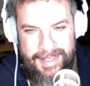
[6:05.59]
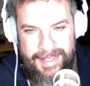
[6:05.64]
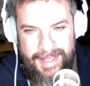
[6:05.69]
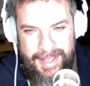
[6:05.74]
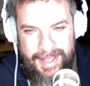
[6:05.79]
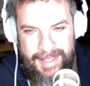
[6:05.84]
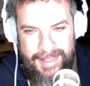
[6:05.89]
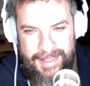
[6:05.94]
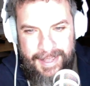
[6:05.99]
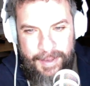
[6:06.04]

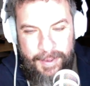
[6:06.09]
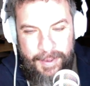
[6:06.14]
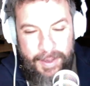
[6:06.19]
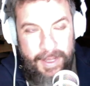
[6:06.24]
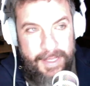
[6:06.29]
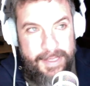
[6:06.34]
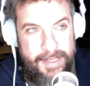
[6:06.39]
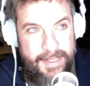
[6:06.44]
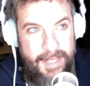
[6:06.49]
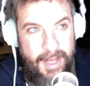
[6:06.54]
that they were
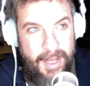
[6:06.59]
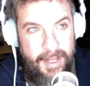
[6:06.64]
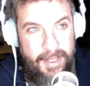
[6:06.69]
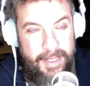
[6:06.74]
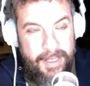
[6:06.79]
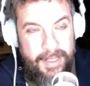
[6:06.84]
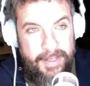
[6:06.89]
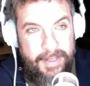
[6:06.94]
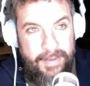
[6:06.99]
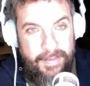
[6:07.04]
going to sell
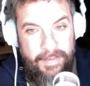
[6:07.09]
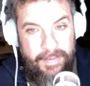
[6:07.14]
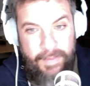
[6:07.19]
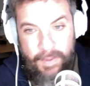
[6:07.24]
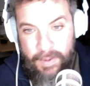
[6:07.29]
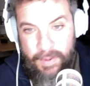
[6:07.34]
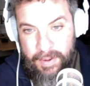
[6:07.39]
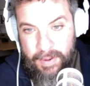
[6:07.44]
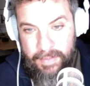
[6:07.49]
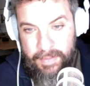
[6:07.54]
it
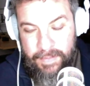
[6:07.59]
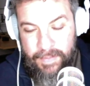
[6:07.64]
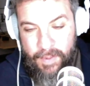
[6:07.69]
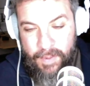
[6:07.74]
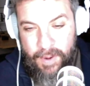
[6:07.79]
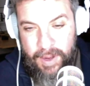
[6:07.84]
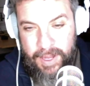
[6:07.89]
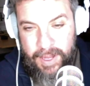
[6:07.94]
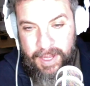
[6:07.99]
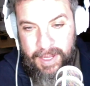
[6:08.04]
for
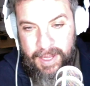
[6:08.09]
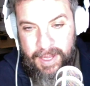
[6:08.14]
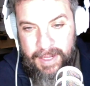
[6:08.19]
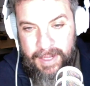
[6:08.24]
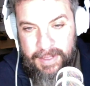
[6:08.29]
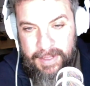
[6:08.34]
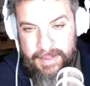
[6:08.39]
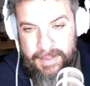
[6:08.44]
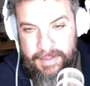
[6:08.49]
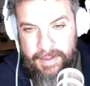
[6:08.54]
40
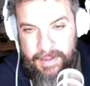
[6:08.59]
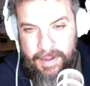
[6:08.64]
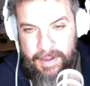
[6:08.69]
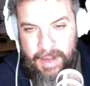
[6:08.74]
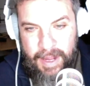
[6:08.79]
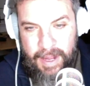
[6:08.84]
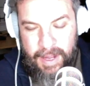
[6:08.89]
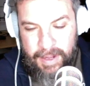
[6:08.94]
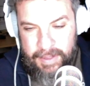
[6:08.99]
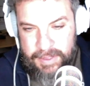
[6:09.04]
and
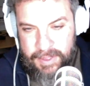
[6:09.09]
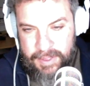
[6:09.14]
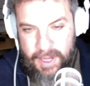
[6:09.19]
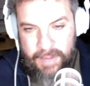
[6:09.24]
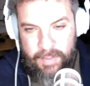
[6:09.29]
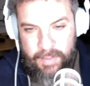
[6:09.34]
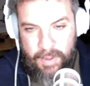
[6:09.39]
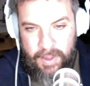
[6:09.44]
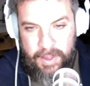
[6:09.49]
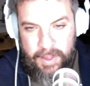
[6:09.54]

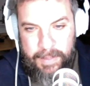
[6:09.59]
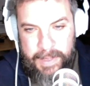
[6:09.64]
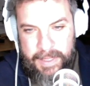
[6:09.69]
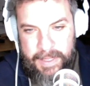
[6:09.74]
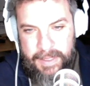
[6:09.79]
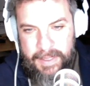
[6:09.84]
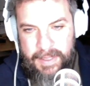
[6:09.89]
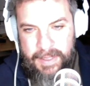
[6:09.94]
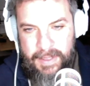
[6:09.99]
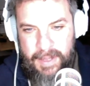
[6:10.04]
software
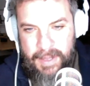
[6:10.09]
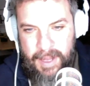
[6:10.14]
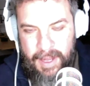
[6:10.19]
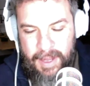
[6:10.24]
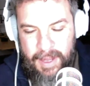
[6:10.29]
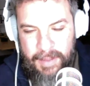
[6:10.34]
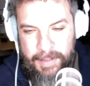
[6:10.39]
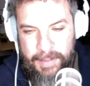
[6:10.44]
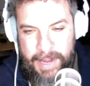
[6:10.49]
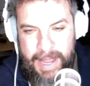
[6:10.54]
limit
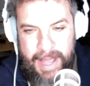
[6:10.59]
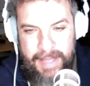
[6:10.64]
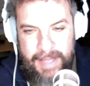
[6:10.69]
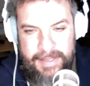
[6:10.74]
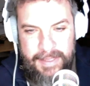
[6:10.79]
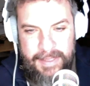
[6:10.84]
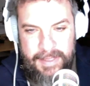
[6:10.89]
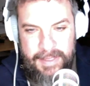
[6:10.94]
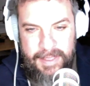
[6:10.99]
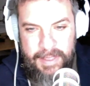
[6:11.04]
my
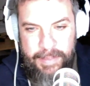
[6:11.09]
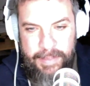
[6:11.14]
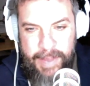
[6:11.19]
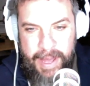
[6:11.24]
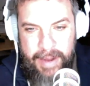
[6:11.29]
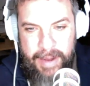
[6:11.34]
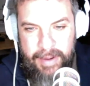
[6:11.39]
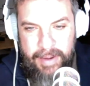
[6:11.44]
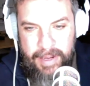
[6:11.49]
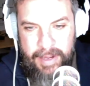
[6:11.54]
access to the
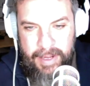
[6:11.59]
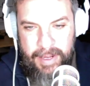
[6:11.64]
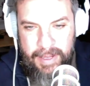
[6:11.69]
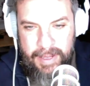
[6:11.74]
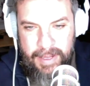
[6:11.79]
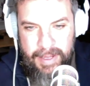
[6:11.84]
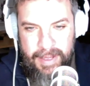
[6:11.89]
battery